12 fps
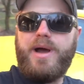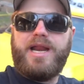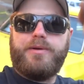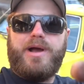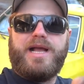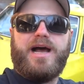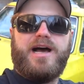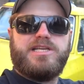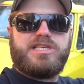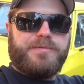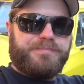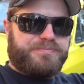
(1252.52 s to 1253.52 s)
anyway
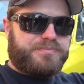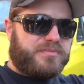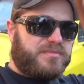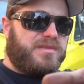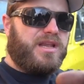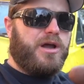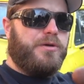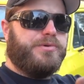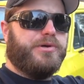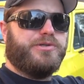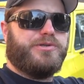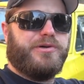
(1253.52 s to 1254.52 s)
guys, I hope
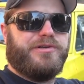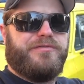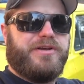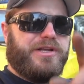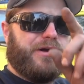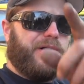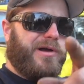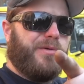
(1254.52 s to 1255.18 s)
you enjoyed the video.